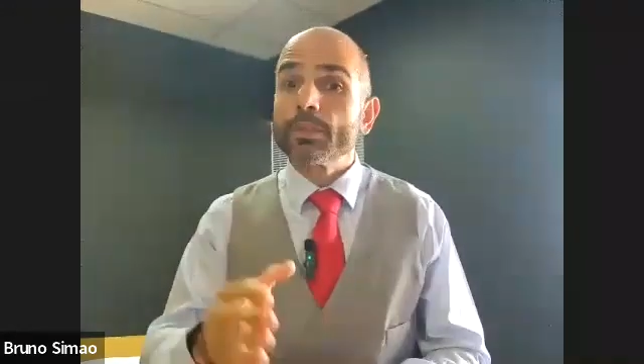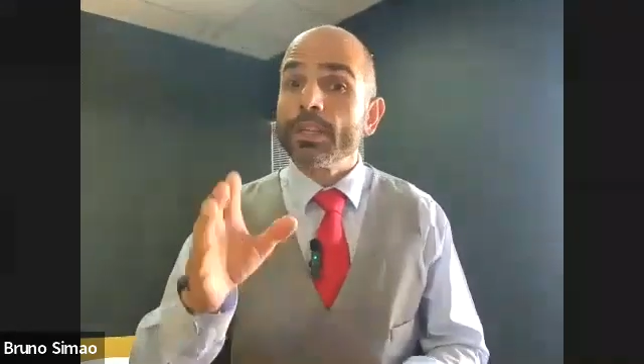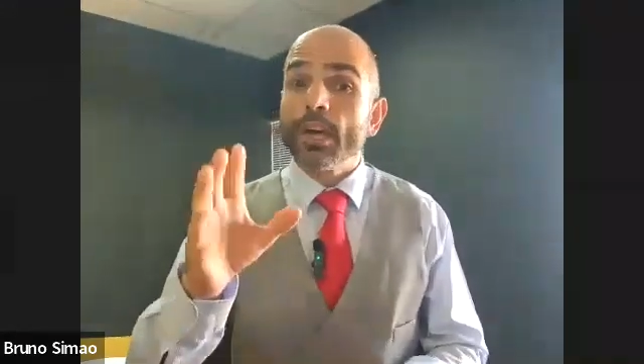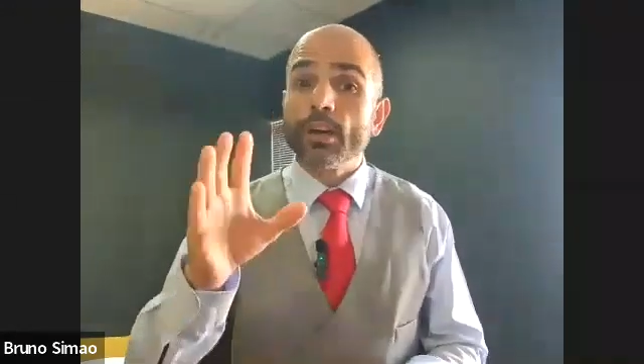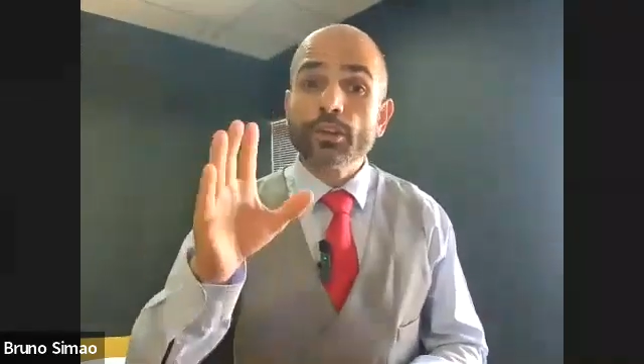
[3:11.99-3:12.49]
because
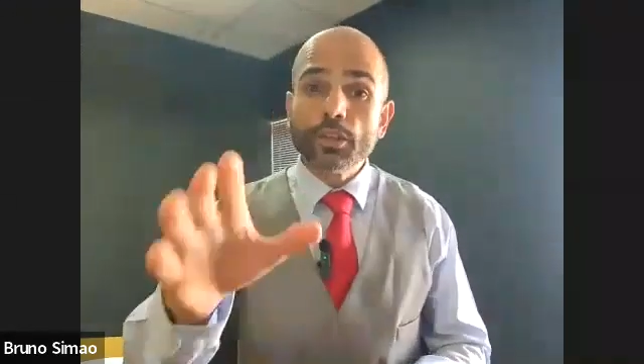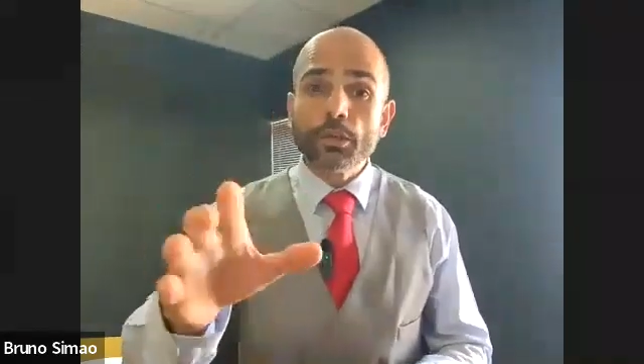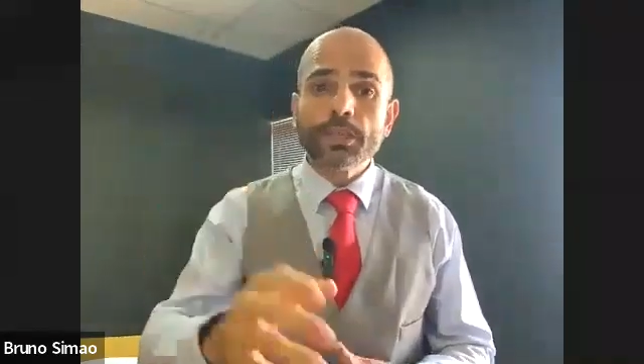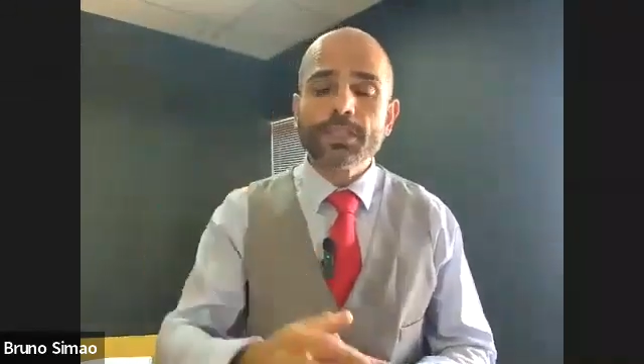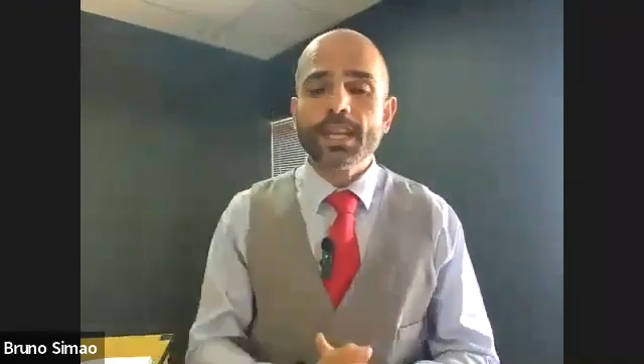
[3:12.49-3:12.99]
now
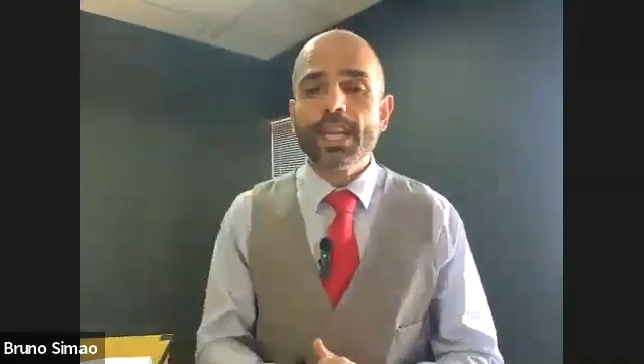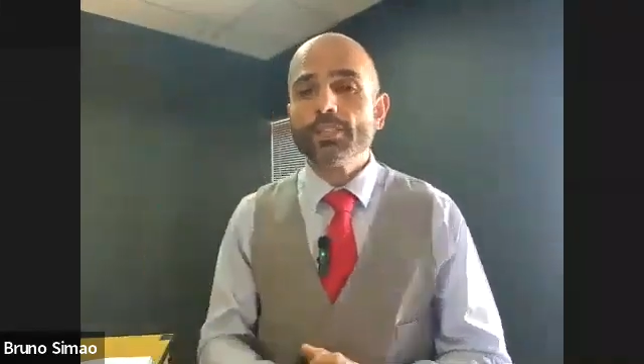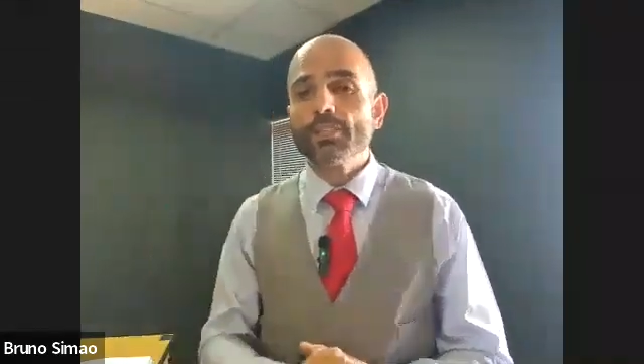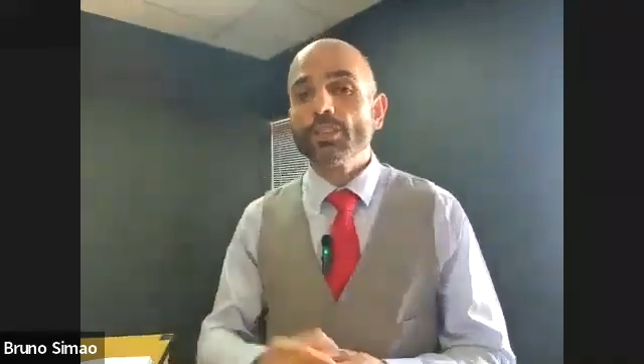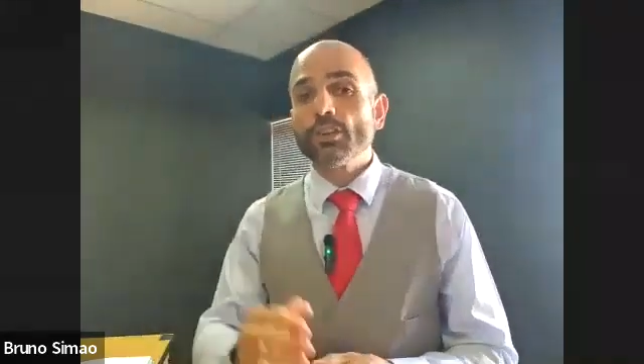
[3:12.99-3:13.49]
you as an
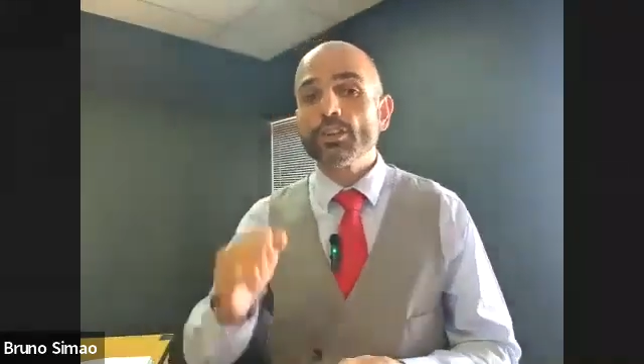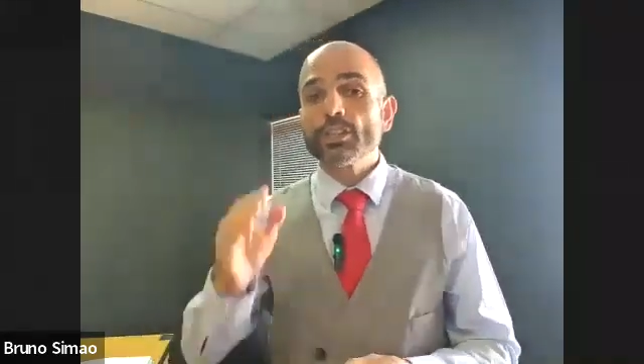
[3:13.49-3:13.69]
agent are